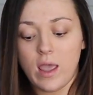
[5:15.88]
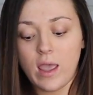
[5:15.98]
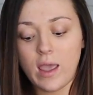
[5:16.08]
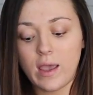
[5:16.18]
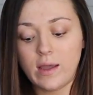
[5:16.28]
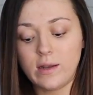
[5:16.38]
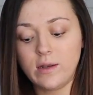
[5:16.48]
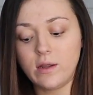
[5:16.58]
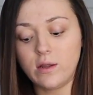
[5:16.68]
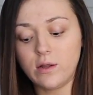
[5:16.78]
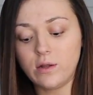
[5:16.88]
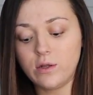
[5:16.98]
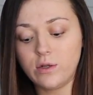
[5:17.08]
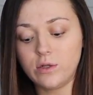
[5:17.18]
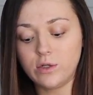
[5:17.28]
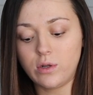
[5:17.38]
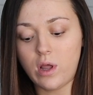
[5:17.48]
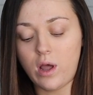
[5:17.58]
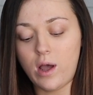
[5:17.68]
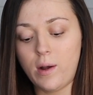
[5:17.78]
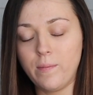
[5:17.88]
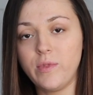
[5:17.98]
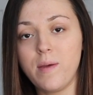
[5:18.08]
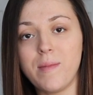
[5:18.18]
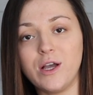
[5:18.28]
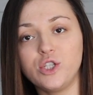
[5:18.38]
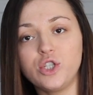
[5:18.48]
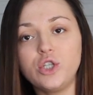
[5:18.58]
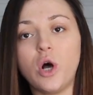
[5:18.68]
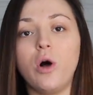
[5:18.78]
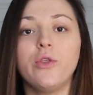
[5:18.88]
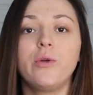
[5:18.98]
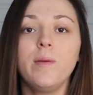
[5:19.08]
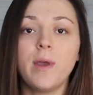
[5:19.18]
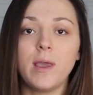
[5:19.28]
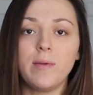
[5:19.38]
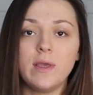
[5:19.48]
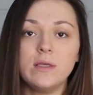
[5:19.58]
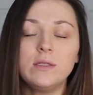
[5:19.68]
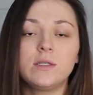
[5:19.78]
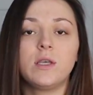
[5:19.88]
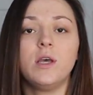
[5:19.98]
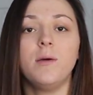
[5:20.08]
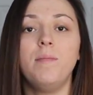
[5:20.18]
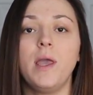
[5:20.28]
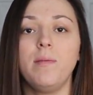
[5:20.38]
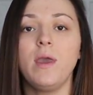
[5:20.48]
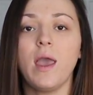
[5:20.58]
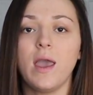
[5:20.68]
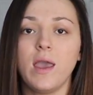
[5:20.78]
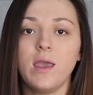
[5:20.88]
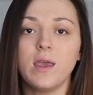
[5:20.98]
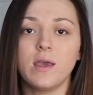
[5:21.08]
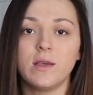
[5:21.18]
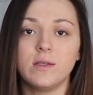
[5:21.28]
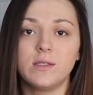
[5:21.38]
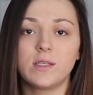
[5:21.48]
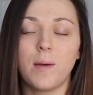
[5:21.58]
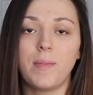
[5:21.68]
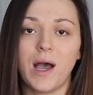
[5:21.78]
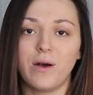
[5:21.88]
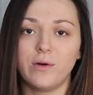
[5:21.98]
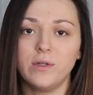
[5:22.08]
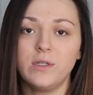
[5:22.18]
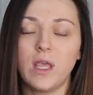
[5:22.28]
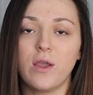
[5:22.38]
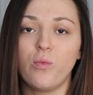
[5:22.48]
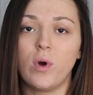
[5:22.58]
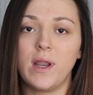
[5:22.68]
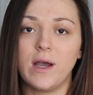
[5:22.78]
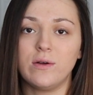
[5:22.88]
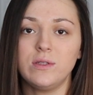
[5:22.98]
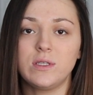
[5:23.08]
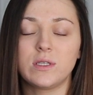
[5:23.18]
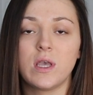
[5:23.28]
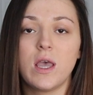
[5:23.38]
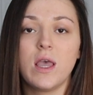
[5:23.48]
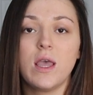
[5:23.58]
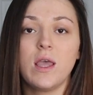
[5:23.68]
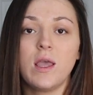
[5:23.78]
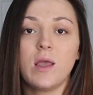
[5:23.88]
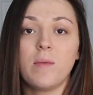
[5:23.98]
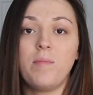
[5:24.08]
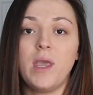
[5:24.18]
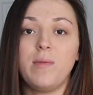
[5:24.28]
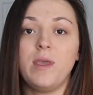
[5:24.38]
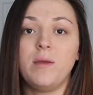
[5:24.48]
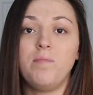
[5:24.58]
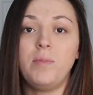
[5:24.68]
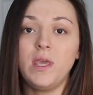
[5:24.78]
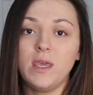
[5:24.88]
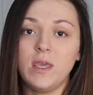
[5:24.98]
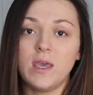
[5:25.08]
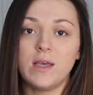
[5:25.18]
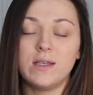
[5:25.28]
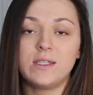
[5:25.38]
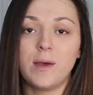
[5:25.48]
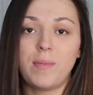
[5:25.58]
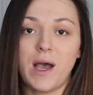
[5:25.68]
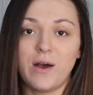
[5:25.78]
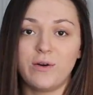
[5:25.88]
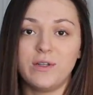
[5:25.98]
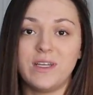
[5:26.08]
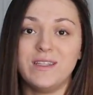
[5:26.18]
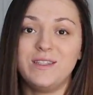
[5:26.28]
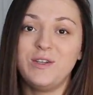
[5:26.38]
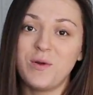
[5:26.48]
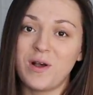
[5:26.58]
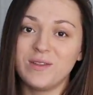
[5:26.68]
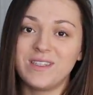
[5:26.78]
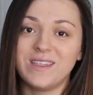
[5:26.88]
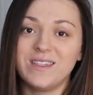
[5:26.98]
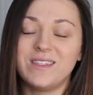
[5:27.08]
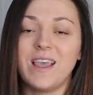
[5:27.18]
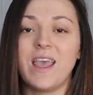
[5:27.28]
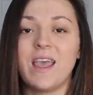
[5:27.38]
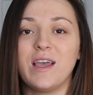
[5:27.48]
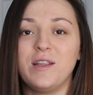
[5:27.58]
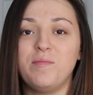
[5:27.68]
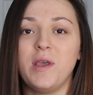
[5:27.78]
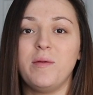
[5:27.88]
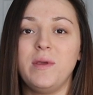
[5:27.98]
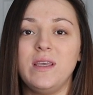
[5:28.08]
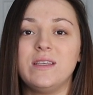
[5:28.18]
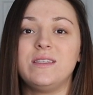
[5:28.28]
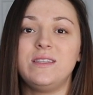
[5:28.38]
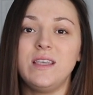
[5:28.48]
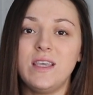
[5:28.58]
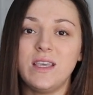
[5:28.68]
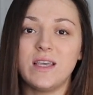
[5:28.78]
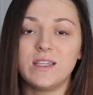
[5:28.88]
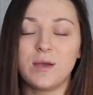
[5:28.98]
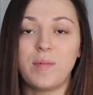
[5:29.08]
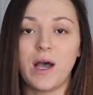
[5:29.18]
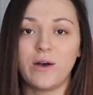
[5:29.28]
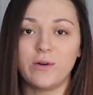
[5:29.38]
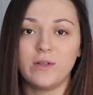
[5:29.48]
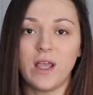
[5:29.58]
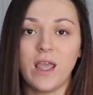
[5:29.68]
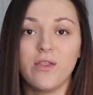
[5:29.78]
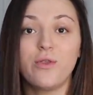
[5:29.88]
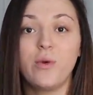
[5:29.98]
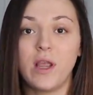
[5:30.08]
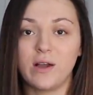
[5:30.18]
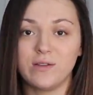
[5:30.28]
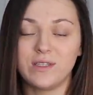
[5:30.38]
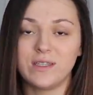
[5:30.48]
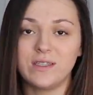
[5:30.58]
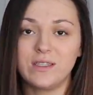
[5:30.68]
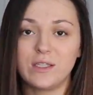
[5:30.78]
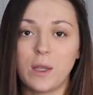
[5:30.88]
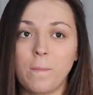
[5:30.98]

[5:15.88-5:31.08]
And um, they measured all three babies. Baby A is a pound and one ounce baby B is a pound and two ounces, and baby C is a pound and three ounces.